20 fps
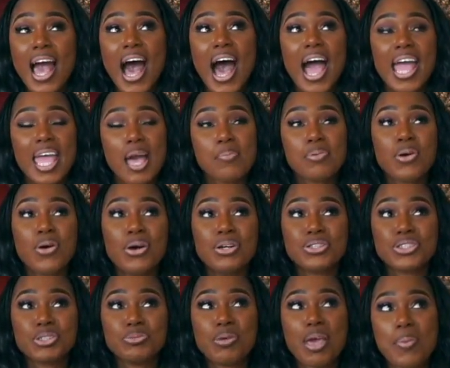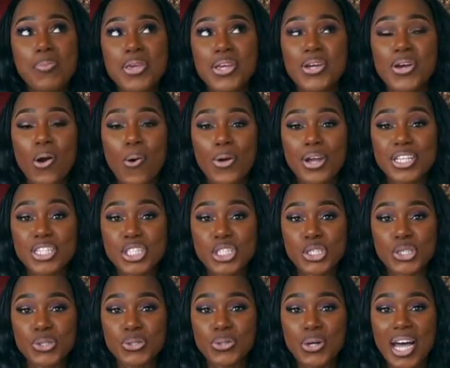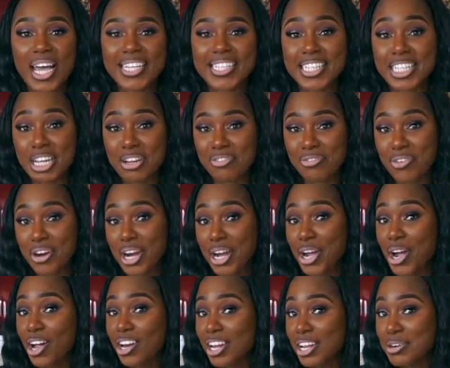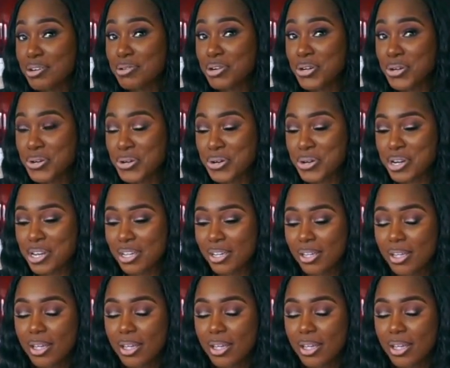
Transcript: I am going to maybe go into a different color nude,